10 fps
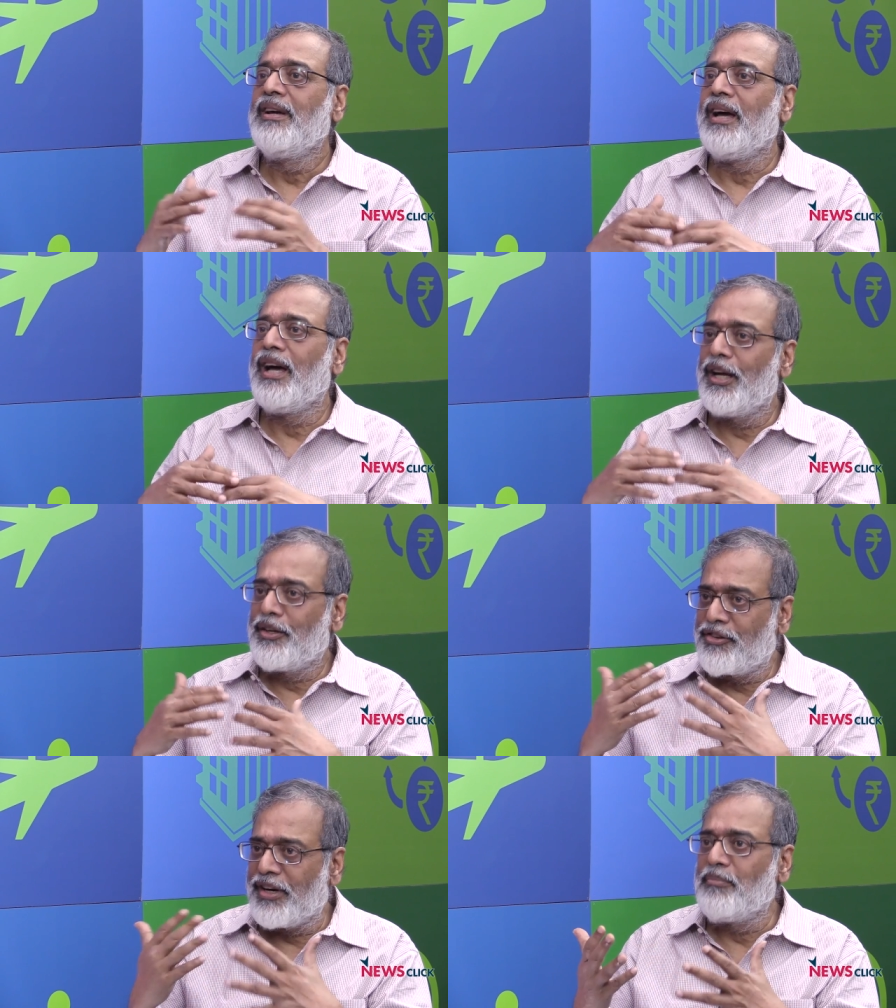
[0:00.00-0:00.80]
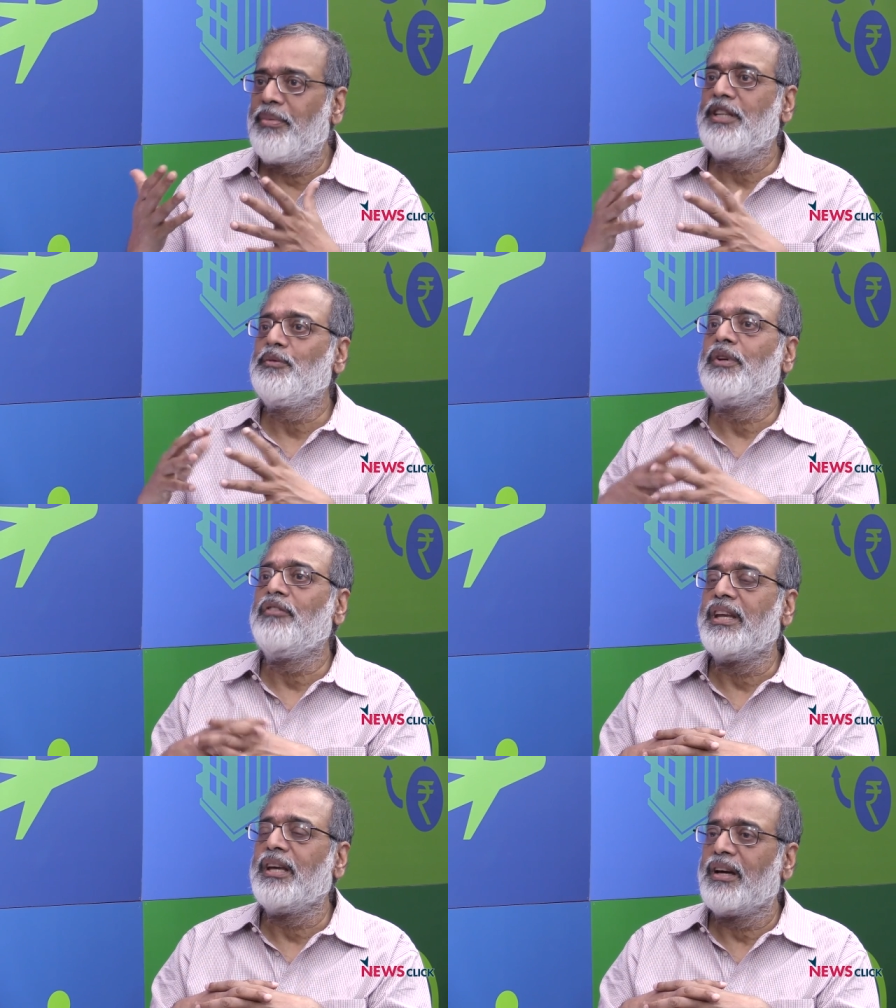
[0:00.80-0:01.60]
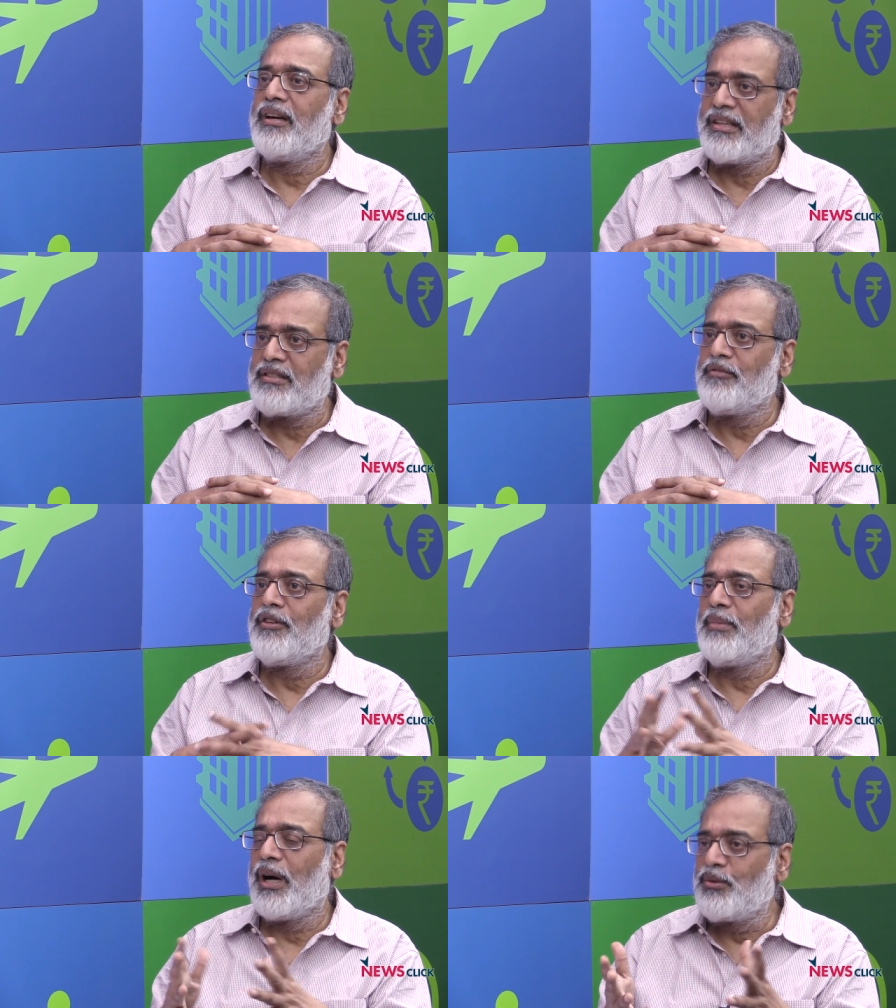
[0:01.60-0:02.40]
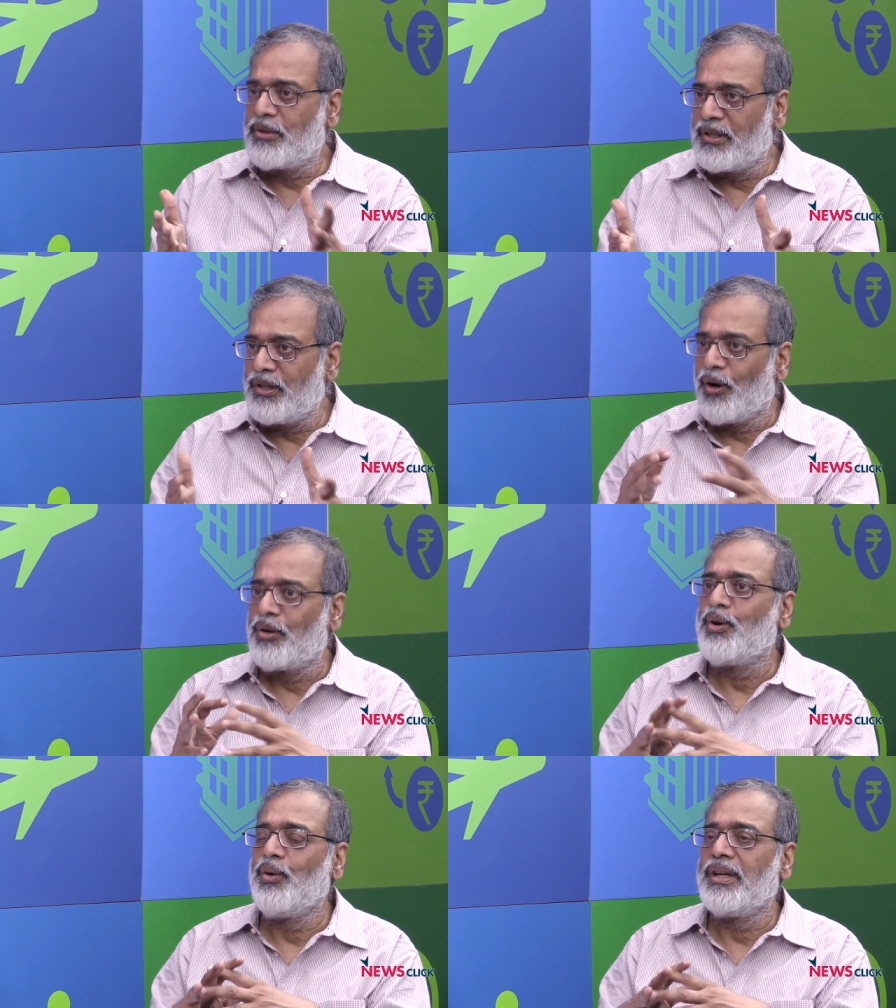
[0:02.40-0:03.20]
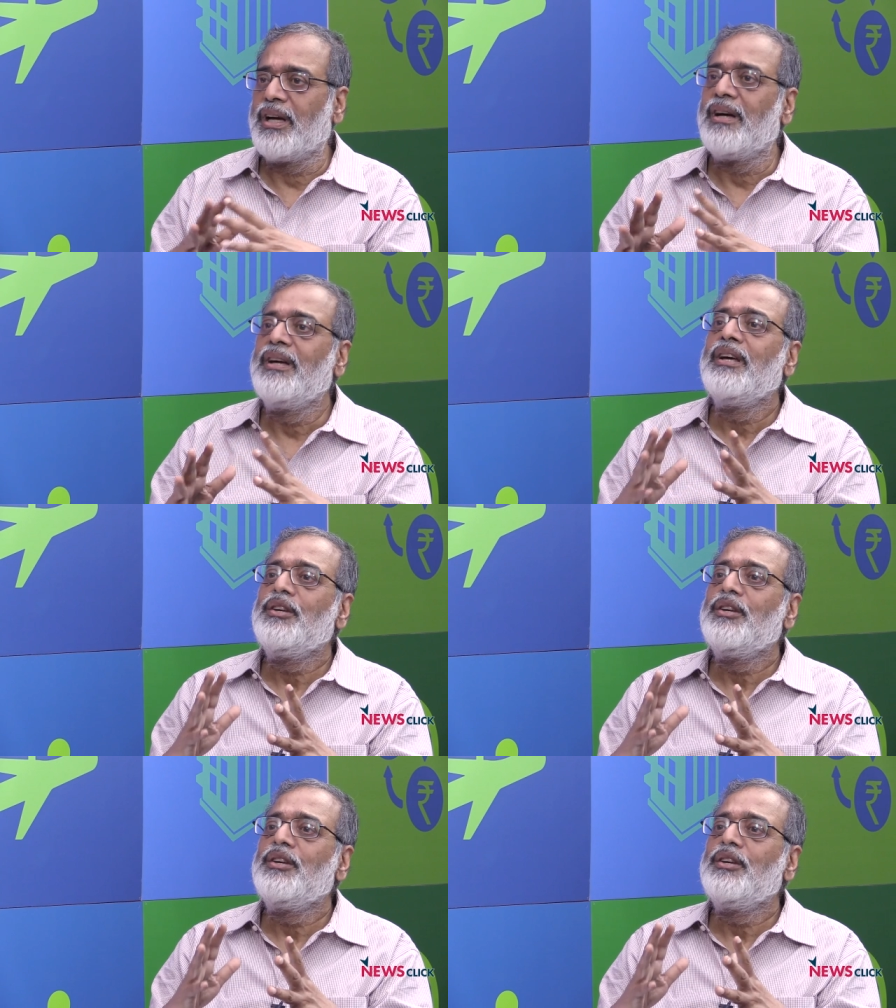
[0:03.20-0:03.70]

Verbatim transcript: Uh, Trump has been very aggressive about uh, North Korea.